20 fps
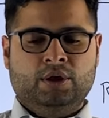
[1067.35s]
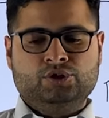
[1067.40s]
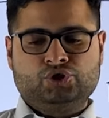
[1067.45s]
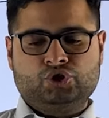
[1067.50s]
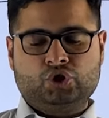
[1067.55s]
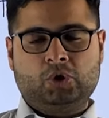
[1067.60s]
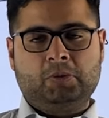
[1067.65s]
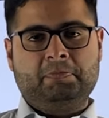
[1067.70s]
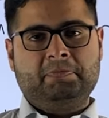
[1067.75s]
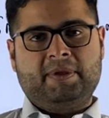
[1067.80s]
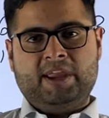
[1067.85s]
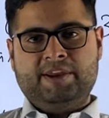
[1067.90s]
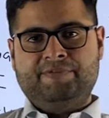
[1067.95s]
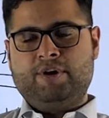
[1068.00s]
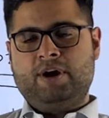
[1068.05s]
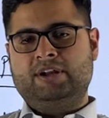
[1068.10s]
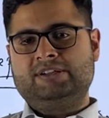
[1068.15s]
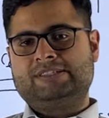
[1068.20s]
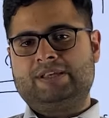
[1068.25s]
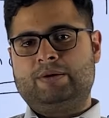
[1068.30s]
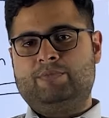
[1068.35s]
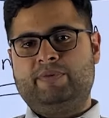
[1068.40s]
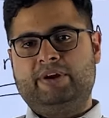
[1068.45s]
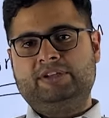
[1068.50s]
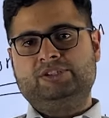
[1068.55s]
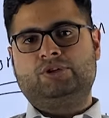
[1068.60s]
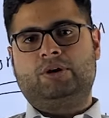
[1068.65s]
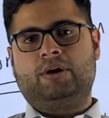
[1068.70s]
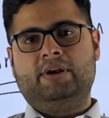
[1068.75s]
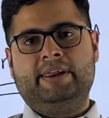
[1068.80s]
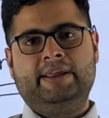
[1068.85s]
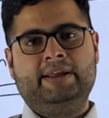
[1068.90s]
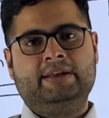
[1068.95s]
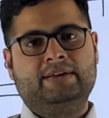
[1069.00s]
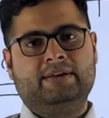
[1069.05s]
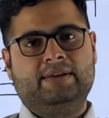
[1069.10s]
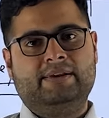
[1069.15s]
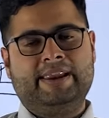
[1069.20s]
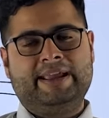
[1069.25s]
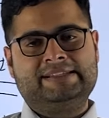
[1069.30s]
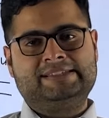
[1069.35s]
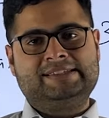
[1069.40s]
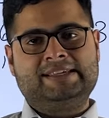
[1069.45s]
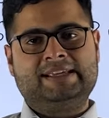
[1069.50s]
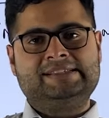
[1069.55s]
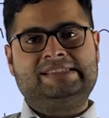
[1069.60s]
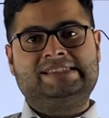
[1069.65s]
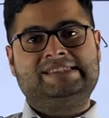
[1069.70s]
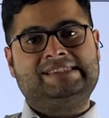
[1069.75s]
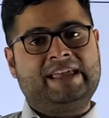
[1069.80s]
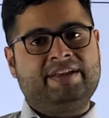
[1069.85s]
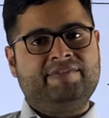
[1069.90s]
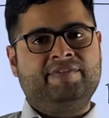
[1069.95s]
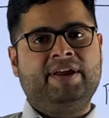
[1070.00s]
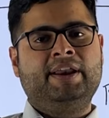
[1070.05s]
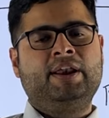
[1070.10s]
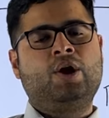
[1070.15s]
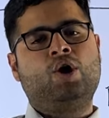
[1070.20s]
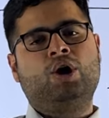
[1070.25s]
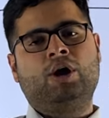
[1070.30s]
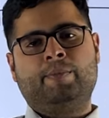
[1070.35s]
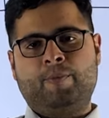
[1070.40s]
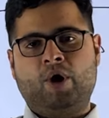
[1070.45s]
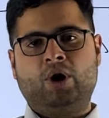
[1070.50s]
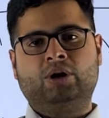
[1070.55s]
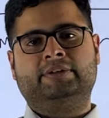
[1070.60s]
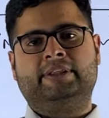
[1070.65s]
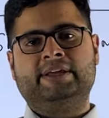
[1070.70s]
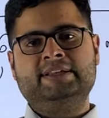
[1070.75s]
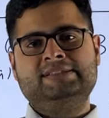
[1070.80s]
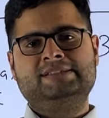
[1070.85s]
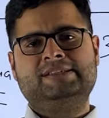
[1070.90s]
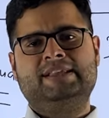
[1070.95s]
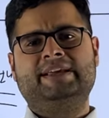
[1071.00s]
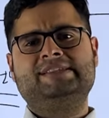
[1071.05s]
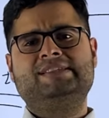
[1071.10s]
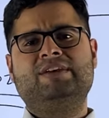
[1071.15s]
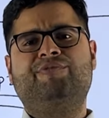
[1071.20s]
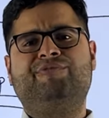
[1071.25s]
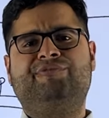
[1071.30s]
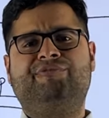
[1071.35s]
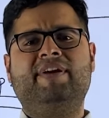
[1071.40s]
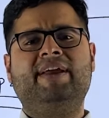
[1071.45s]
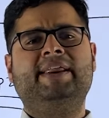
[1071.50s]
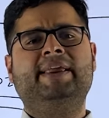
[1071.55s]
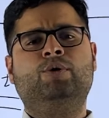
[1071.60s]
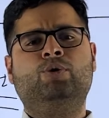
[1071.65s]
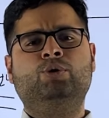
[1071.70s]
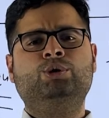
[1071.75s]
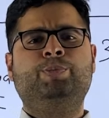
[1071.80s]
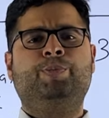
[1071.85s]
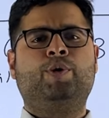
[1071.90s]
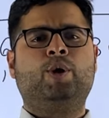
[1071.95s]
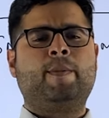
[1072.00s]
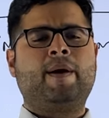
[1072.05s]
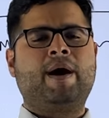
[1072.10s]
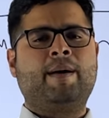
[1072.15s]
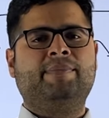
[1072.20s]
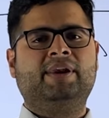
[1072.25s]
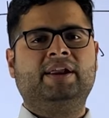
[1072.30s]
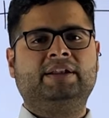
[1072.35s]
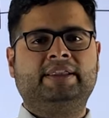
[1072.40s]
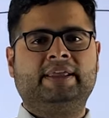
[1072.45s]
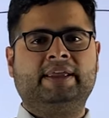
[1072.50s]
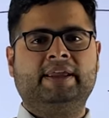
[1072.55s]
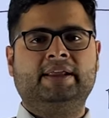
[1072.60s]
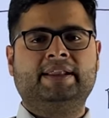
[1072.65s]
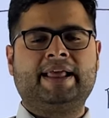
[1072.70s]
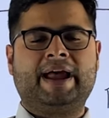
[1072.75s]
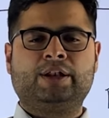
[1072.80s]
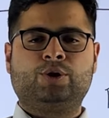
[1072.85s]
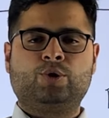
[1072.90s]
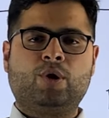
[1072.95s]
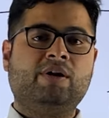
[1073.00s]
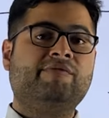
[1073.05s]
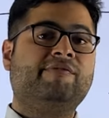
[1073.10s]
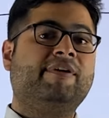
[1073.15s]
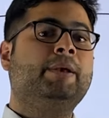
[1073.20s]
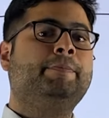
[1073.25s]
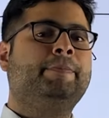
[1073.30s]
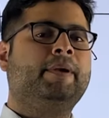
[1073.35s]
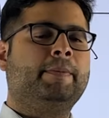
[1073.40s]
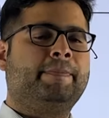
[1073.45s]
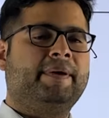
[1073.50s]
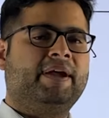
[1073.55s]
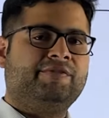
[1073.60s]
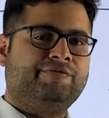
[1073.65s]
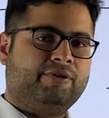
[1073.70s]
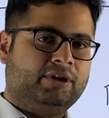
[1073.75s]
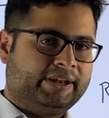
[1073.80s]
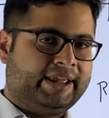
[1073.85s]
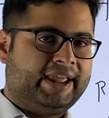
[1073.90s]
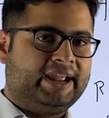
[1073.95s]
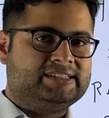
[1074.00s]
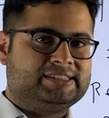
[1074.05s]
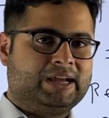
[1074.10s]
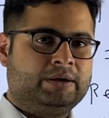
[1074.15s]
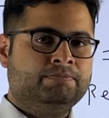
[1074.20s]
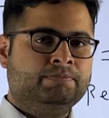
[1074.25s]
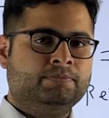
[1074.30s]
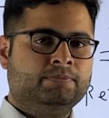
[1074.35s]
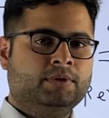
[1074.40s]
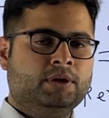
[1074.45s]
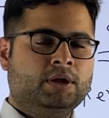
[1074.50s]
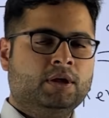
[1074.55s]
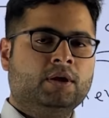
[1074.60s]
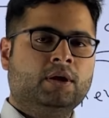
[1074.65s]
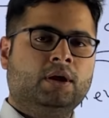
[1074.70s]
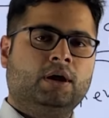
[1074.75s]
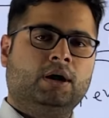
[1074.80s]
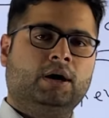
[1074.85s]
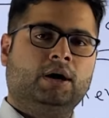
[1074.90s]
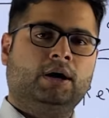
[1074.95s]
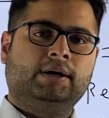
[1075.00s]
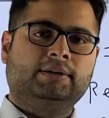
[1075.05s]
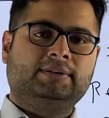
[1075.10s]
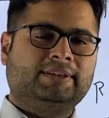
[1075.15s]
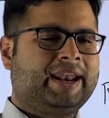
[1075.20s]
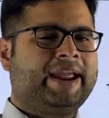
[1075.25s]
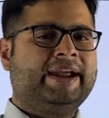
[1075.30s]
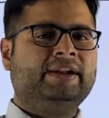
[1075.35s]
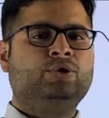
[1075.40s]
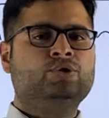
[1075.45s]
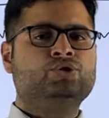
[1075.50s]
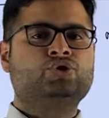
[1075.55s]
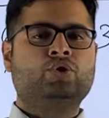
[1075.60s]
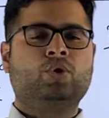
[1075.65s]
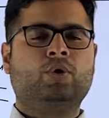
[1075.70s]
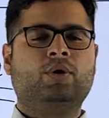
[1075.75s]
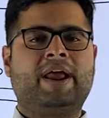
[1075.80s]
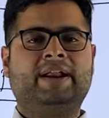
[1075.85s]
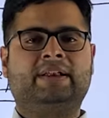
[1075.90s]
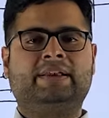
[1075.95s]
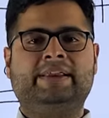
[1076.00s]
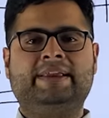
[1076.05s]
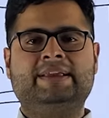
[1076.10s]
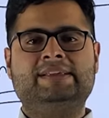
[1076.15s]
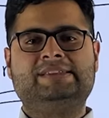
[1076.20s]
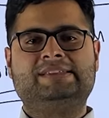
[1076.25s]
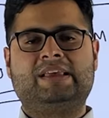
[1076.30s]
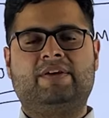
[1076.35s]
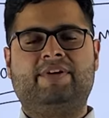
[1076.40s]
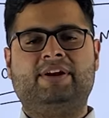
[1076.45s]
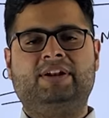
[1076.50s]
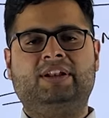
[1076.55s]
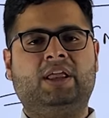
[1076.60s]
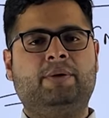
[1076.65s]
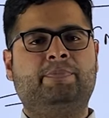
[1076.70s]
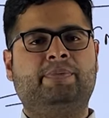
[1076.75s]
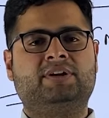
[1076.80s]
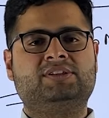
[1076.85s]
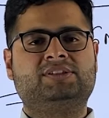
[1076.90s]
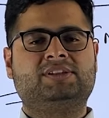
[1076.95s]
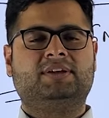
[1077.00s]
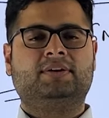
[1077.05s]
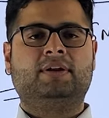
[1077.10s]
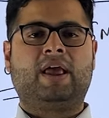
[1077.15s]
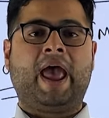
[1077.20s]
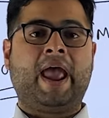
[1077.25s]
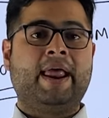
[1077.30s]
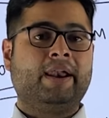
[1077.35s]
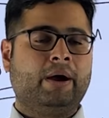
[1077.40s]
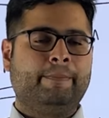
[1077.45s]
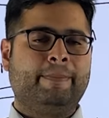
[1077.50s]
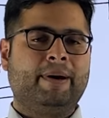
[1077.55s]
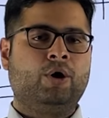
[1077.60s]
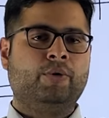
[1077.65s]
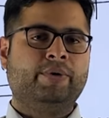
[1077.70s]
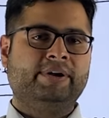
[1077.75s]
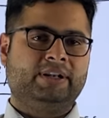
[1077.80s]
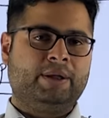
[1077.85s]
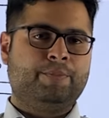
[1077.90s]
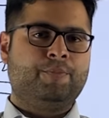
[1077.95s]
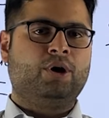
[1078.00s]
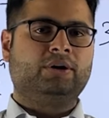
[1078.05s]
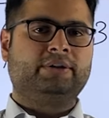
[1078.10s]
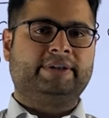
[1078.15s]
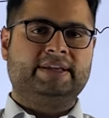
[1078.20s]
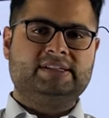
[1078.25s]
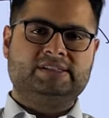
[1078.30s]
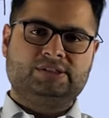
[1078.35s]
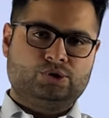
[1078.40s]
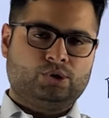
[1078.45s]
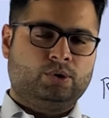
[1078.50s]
So if you are someone solving, let's say 7 or mock tests, there's a very good probability that you are well prepared for the exam. Try to score at least 70% and above in the mock test.